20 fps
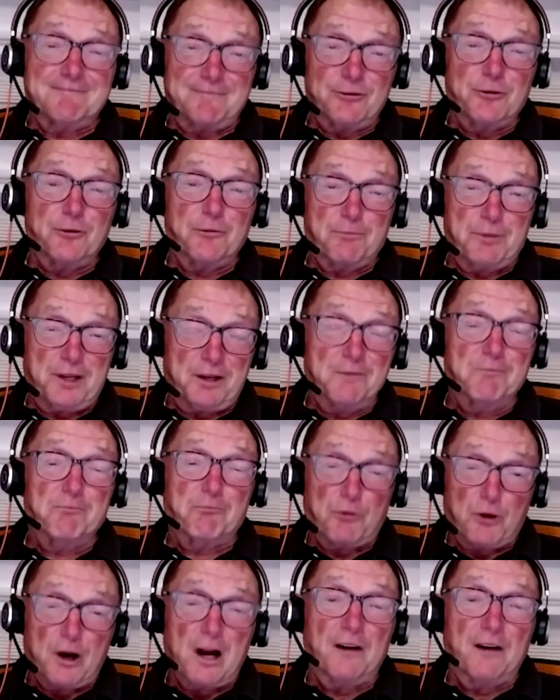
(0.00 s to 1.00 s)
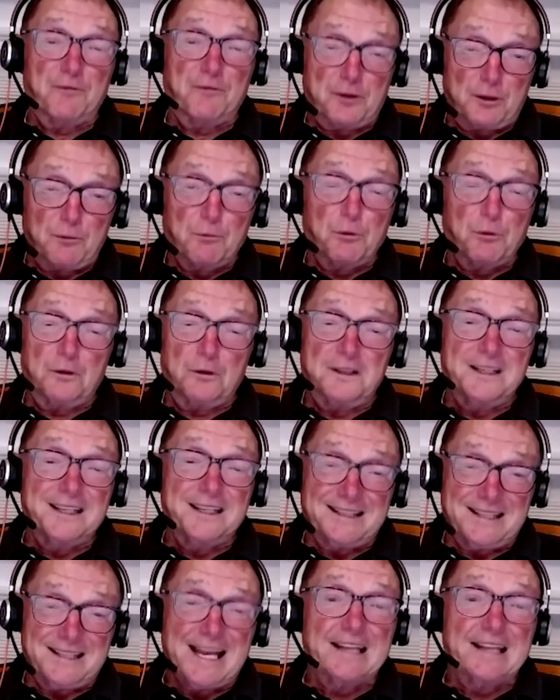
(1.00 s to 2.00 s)
you're being profitable at
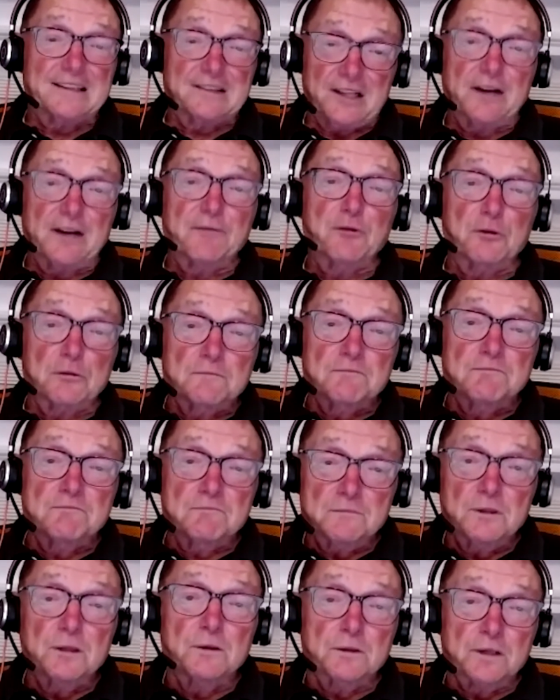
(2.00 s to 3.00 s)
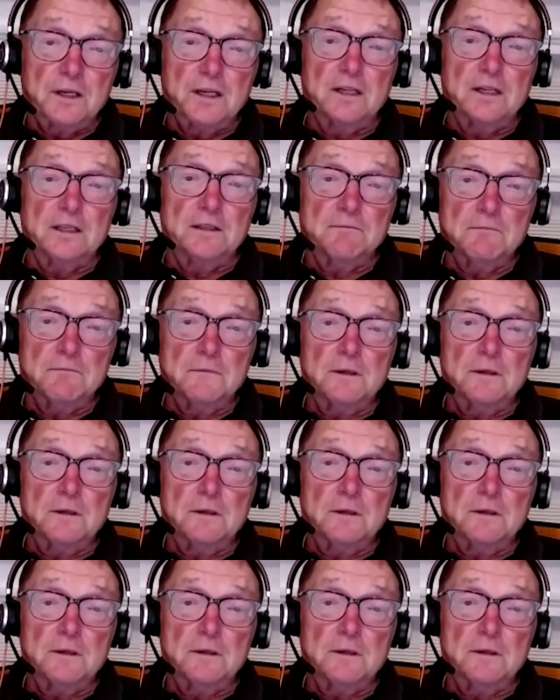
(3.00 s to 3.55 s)
that level, okay?